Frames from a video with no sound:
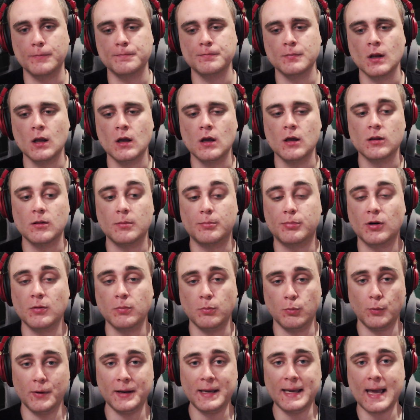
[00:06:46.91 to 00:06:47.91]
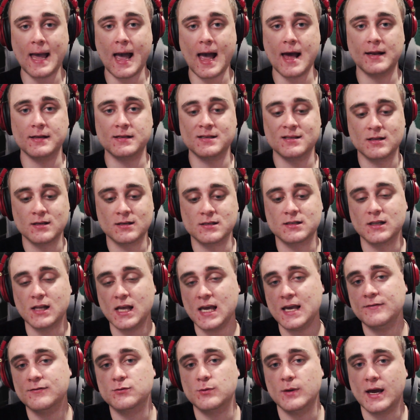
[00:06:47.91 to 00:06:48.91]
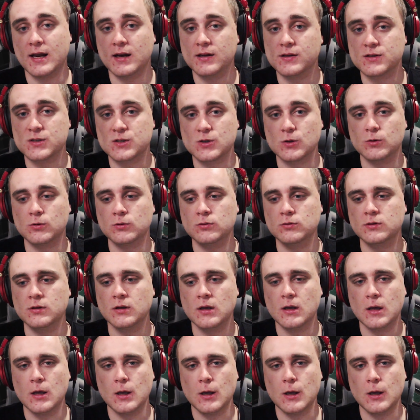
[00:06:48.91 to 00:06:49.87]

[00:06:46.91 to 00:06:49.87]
The problem we had is the sleeves we had installed